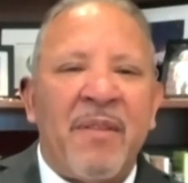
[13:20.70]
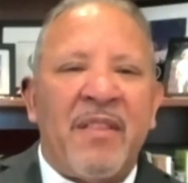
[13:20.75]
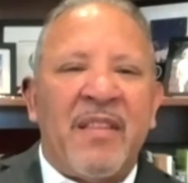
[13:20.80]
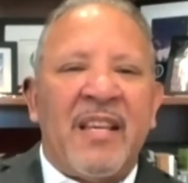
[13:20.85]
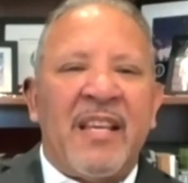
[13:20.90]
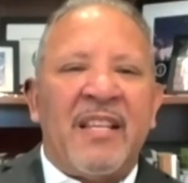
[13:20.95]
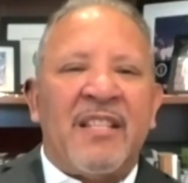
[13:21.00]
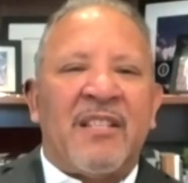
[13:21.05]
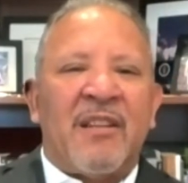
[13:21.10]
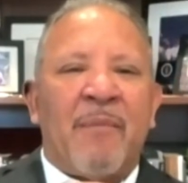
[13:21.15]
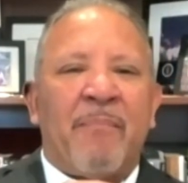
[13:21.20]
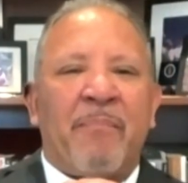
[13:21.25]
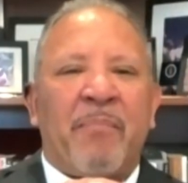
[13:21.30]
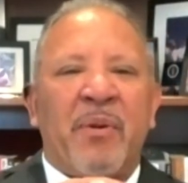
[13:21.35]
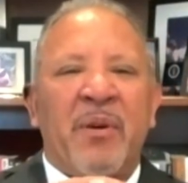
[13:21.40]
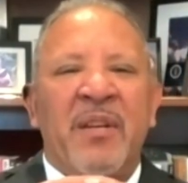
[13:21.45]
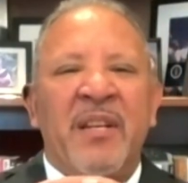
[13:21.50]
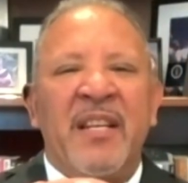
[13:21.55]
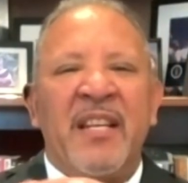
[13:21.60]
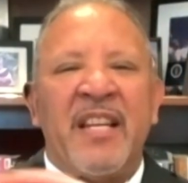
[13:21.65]
of these are
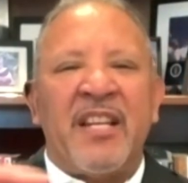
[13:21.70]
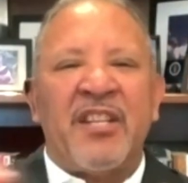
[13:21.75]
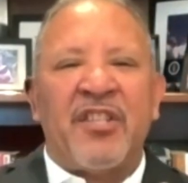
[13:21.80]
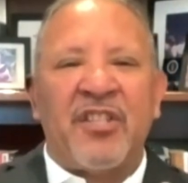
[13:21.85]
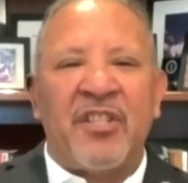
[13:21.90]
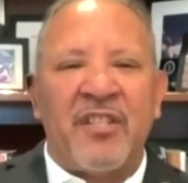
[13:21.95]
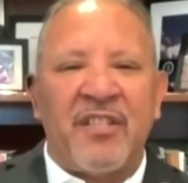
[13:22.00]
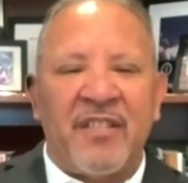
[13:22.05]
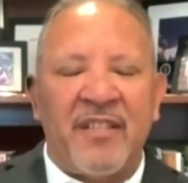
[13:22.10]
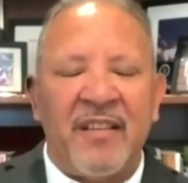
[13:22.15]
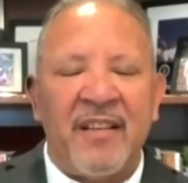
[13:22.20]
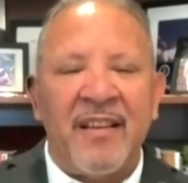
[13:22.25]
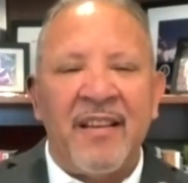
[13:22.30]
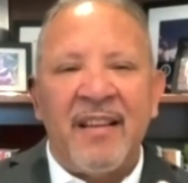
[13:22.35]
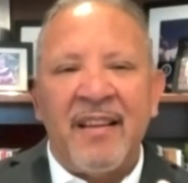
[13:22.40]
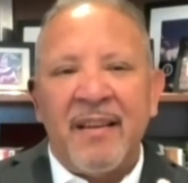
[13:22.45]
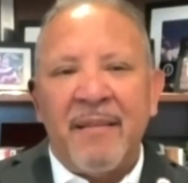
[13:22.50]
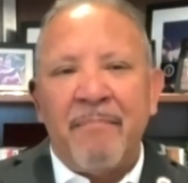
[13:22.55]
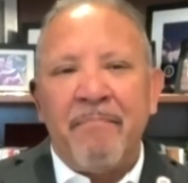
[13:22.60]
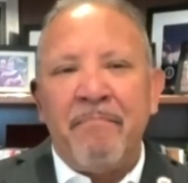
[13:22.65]
pernicious,
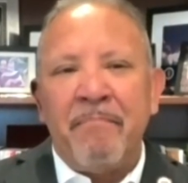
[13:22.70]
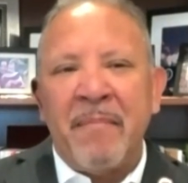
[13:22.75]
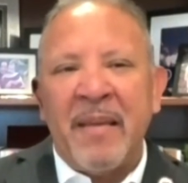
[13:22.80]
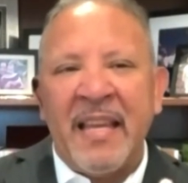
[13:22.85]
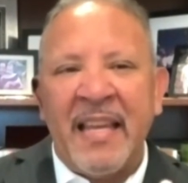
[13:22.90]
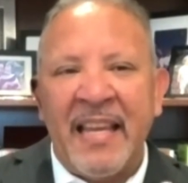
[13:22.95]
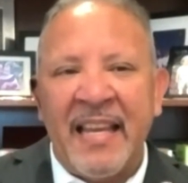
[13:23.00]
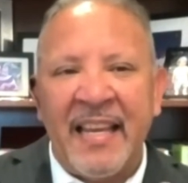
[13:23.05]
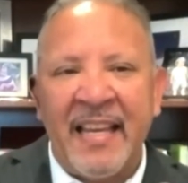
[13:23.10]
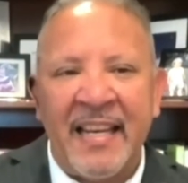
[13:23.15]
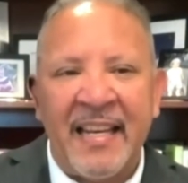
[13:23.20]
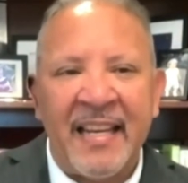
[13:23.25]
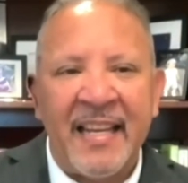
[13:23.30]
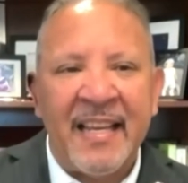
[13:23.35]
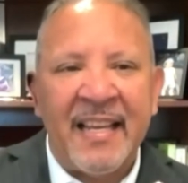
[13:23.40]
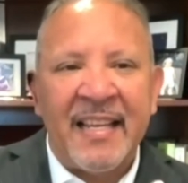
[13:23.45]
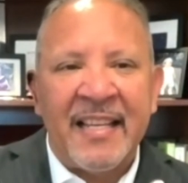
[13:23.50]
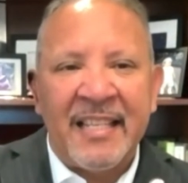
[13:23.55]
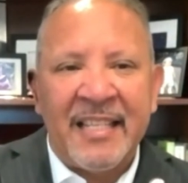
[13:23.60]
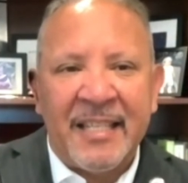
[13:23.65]
mean,
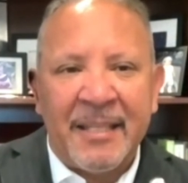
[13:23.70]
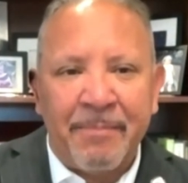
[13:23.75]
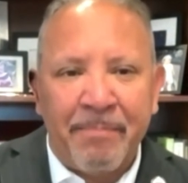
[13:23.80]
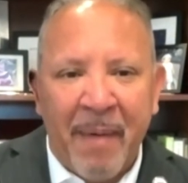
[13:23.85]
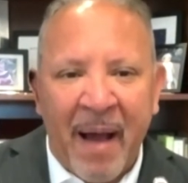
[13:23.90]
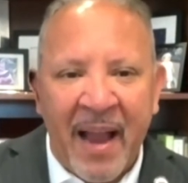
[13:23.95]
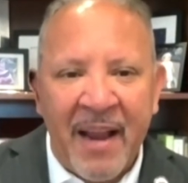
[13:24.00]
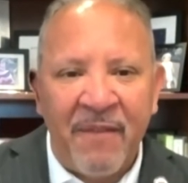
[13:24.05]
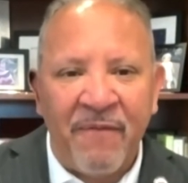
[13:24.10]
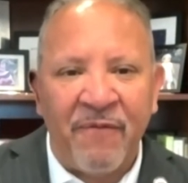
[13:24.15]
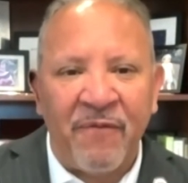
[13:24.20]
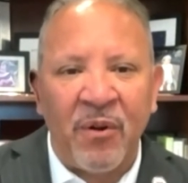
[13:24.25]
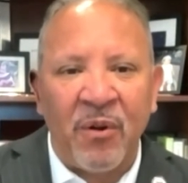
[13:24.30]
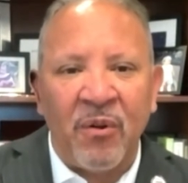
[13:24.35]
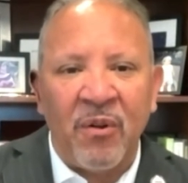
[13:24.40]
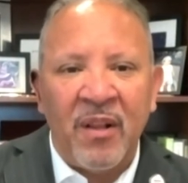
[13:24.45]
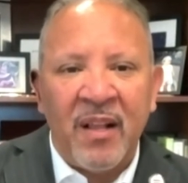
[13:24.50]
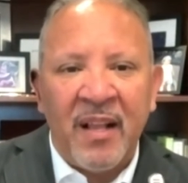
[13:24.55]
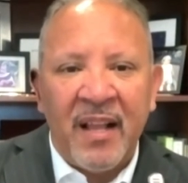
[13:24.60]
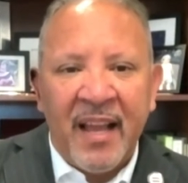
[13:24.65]

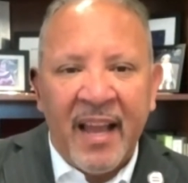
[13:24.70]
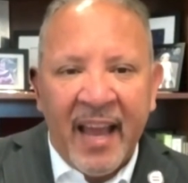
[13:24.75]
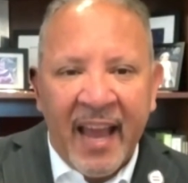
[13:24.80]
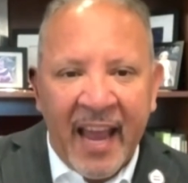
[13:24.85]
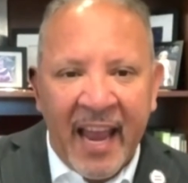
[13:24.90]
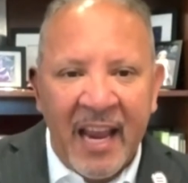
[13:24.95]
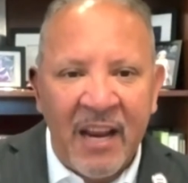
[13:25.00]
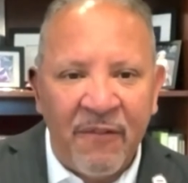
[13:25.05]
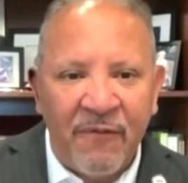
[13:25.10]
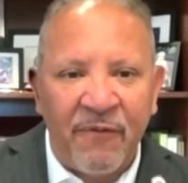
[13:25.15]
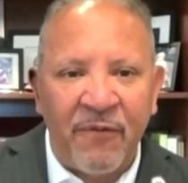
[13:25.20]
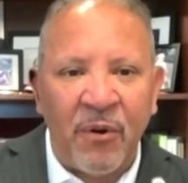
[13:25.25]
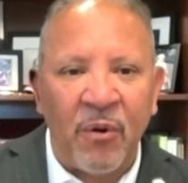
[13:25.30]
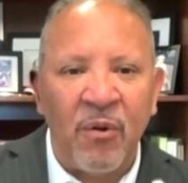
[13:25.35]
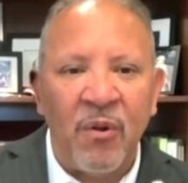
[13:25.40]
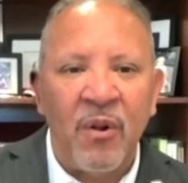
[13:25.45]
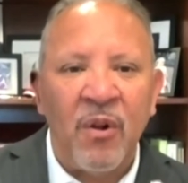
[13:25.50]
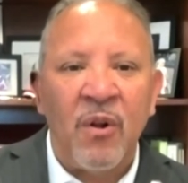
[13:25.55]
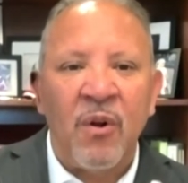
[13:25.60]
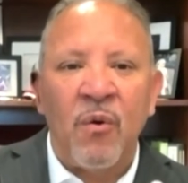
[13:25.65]
spiteful,
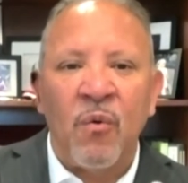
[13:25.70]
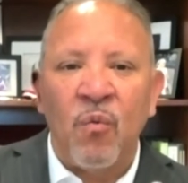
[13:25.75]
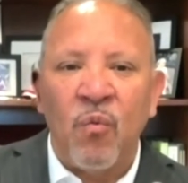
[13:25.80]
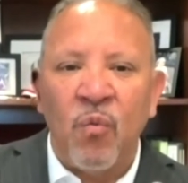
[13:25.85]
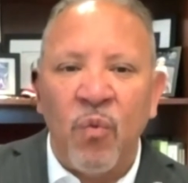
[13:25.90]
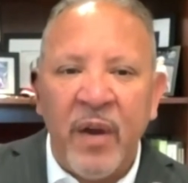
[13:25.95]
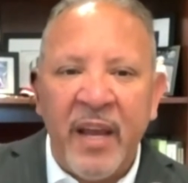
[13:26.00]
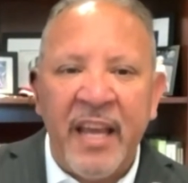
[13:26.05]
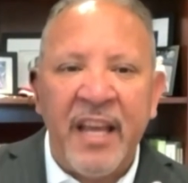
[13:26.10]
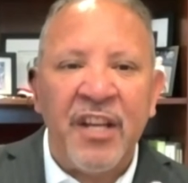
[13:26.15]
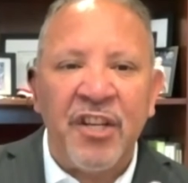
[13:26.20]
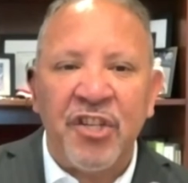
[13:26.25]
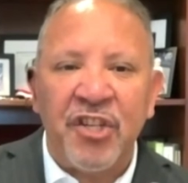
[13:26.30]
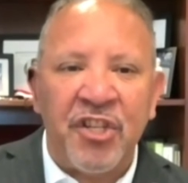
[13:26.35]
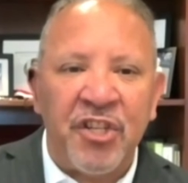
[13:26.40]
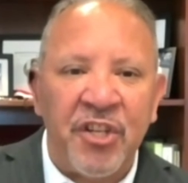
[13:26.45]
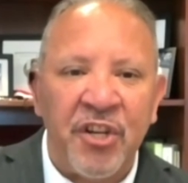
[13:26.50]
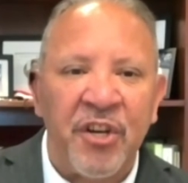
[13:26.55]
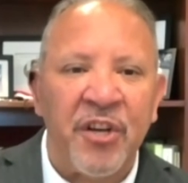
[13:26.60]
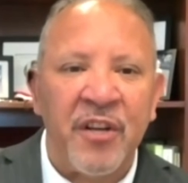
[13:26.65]
hateful. We
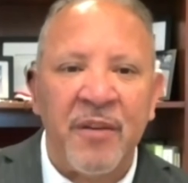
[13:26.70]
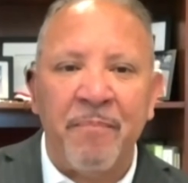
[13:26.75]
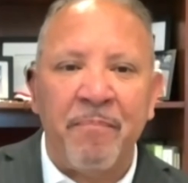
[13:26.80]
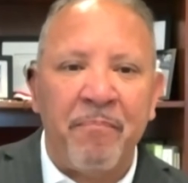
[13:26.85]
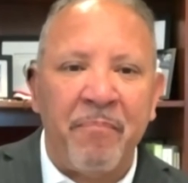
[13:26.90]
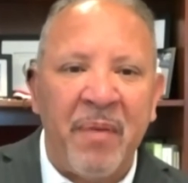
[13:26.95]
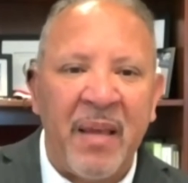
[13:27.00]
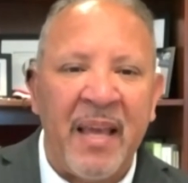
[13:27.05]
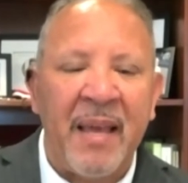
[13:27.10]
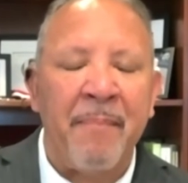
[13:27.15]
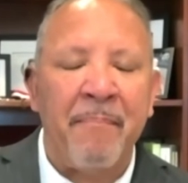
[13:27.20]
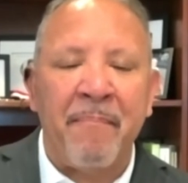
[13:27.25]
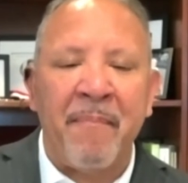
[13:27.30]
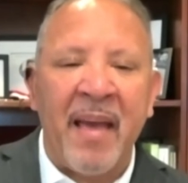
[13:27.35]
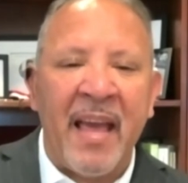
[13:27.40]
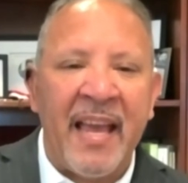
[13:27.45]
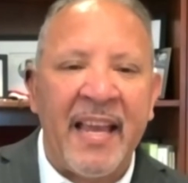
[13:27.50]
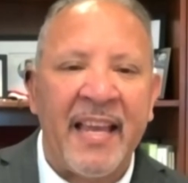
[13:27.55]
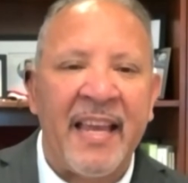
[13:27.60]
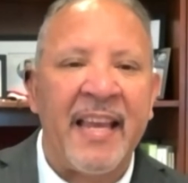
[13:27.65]
should be
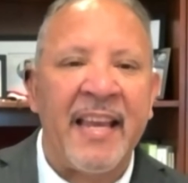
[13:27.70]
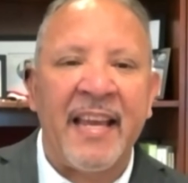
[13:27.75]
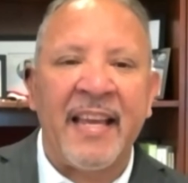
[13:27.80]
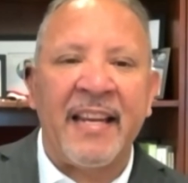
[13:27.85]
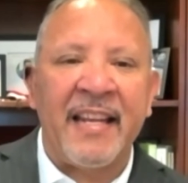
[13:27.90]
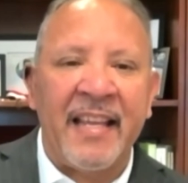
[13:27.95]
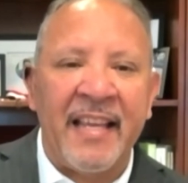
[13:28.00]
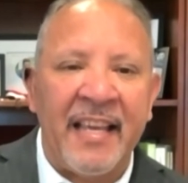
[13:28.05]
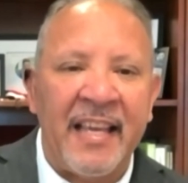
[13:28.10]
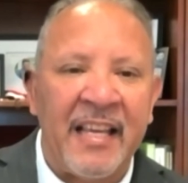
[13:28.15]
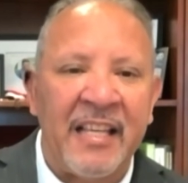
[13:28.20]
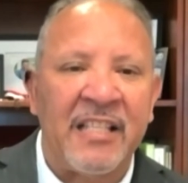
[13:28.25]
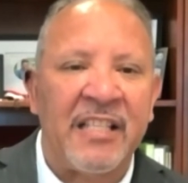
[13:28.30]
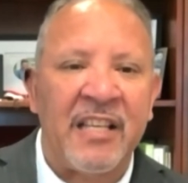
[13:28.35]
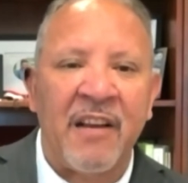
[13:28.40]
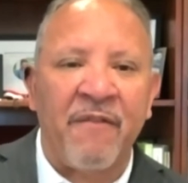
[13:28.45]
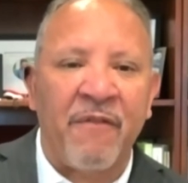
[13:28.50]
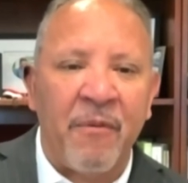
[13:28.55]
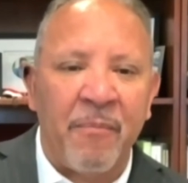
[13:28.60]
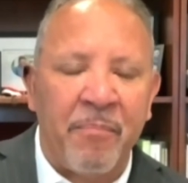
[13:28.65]
making it
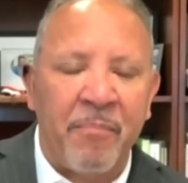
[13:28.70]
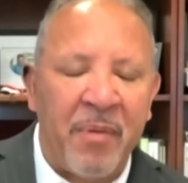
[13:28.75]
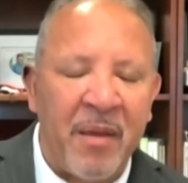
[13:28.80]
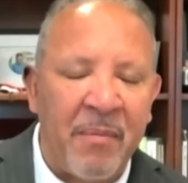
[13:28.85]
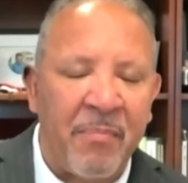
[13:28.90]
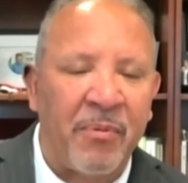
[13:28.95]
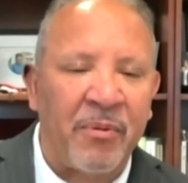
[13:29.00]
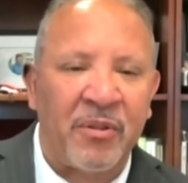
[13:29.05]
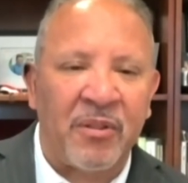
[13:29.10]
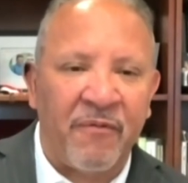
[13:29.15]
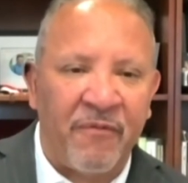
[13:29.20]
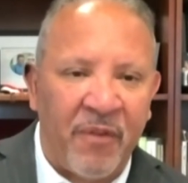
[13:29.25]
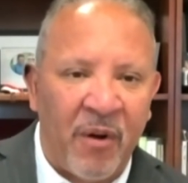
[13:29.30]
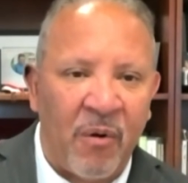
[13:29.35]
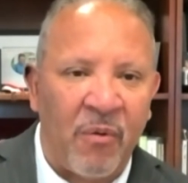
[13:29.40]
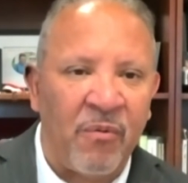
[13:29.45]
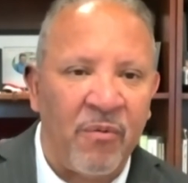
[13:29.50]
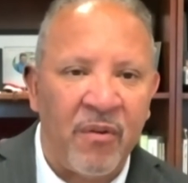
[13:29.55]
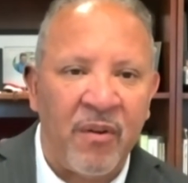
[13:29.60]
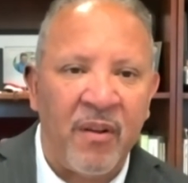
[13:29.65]
easier for people to
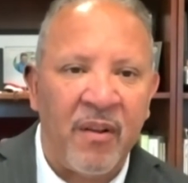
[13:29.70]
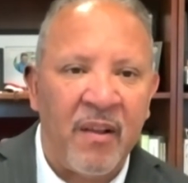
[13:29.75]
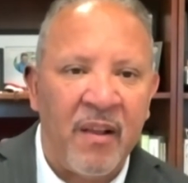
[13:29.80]
vote.